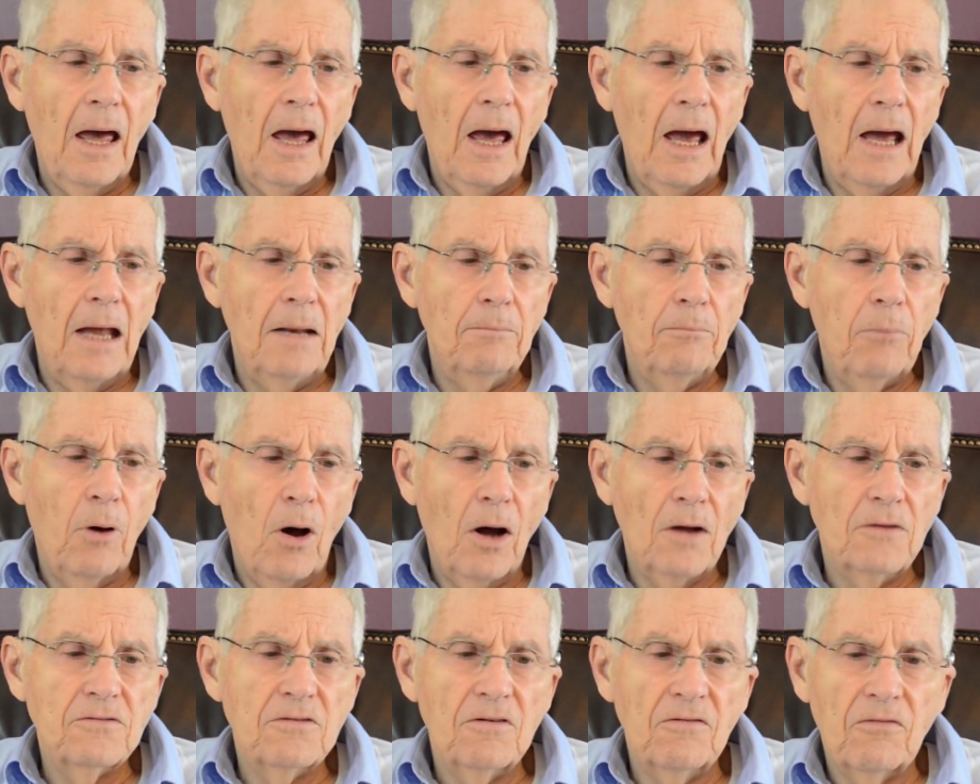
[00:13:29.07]
and
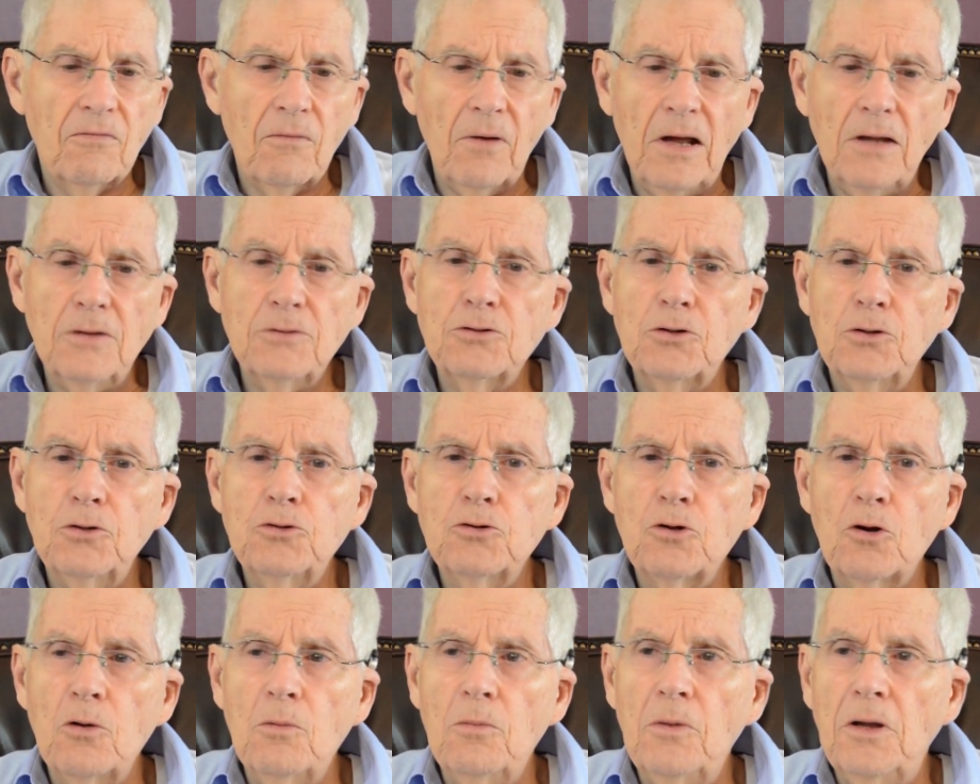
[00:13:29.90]
parts of France and
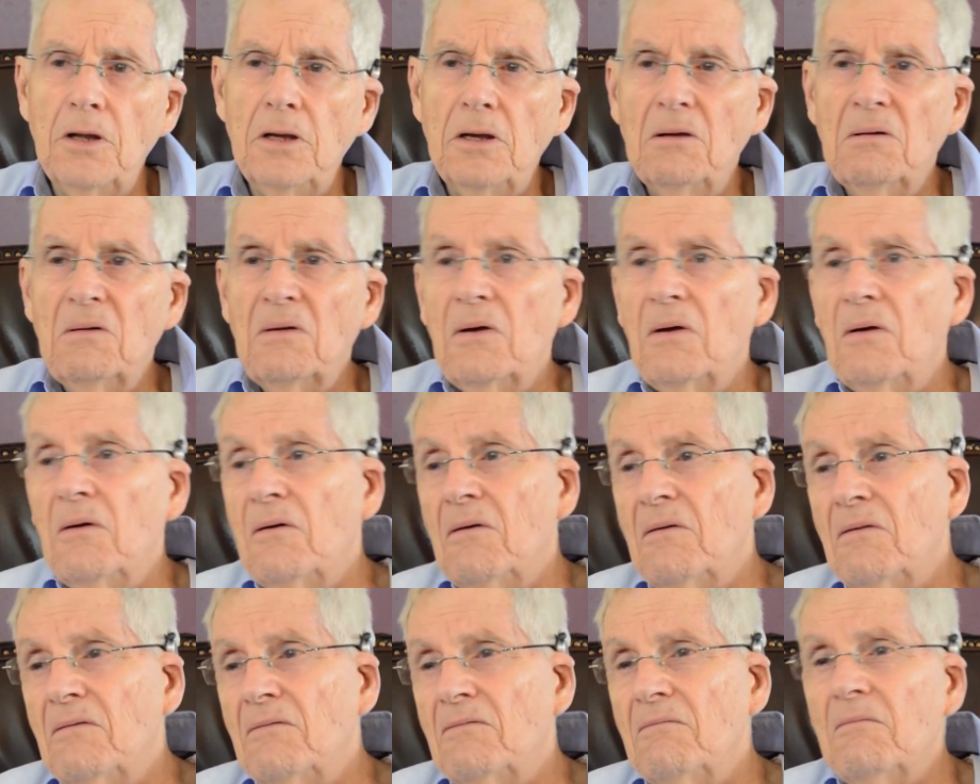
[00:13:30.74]
Germany,
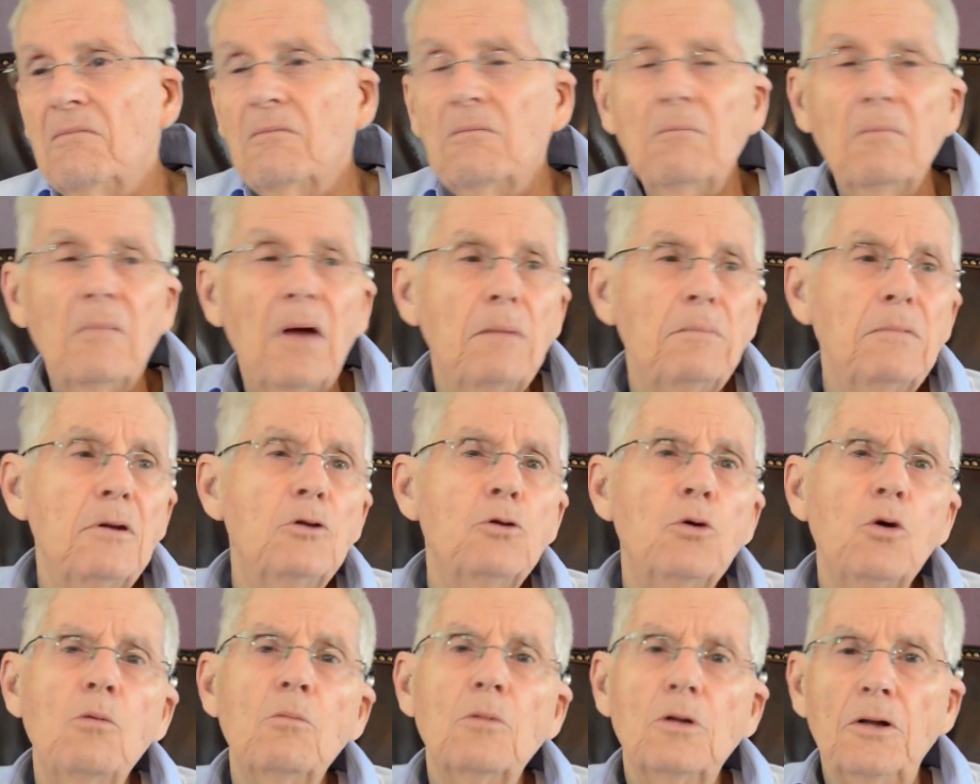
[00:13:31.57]
maybe
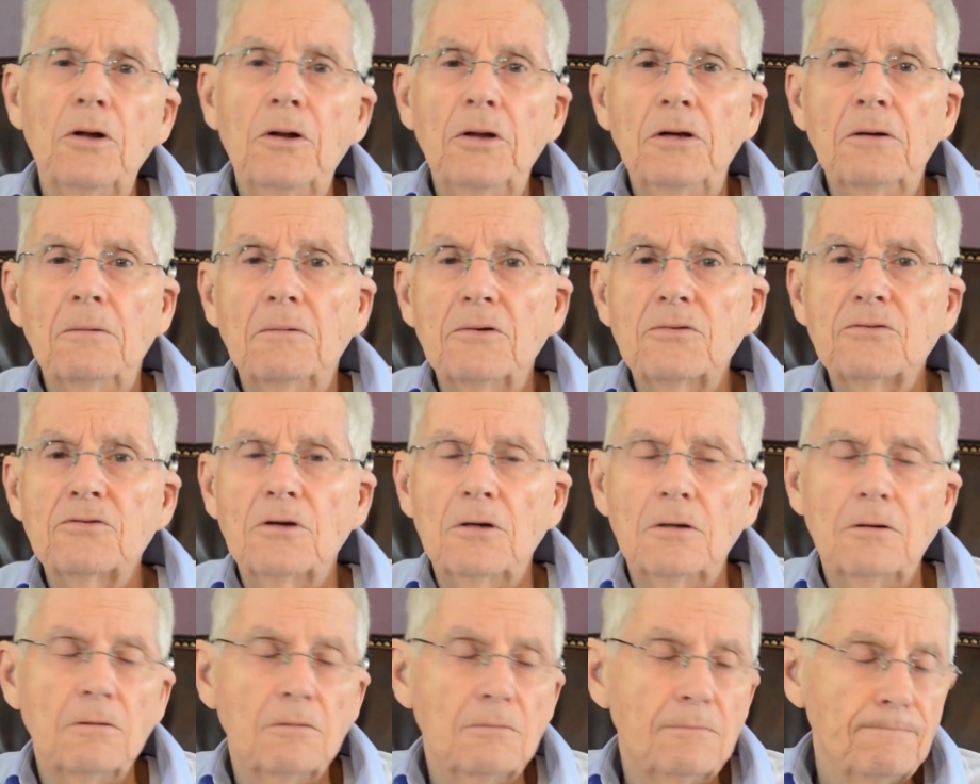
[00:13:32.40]
2 millennia or
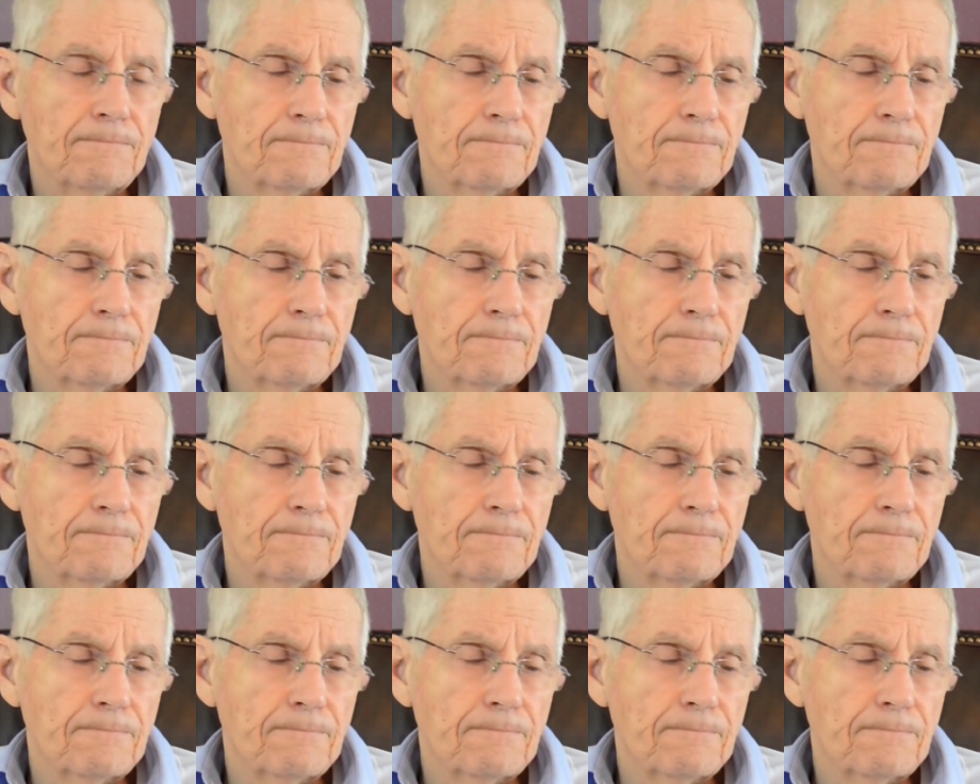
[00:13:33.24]
so.